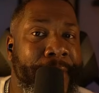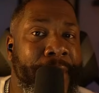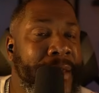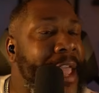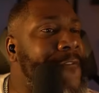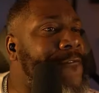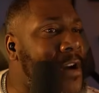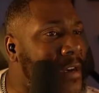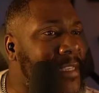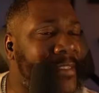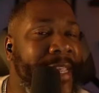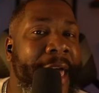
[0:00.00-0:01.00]
They funny
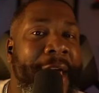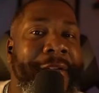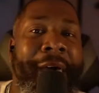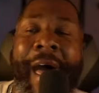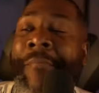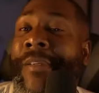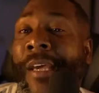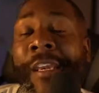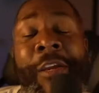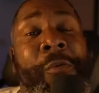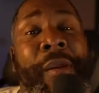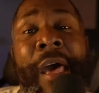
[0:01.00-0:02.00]
style. Now, I'm telling
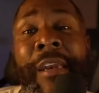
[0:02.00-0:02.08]
you what I